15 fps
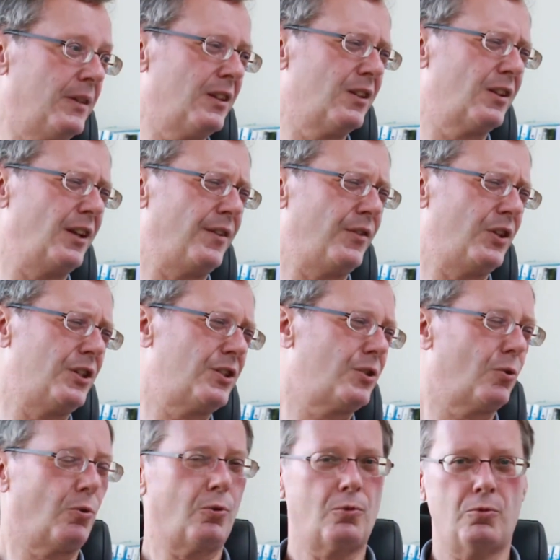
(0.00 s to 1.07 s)
kind of a
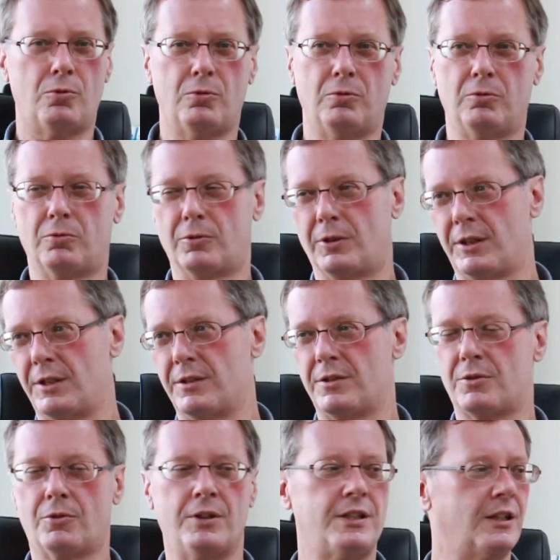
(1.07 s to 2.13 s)
historical or
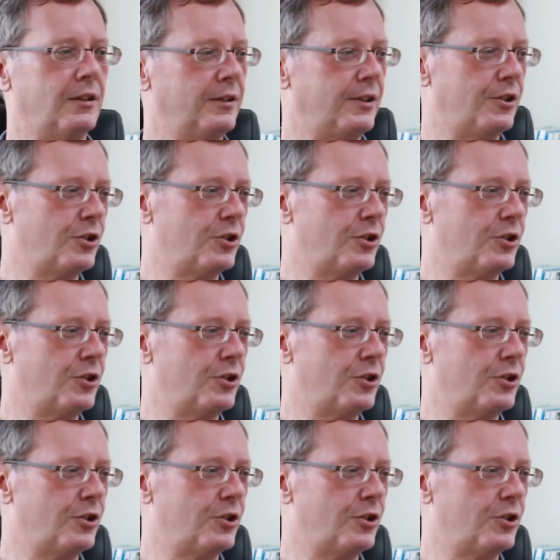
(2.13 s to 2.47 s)
storytelling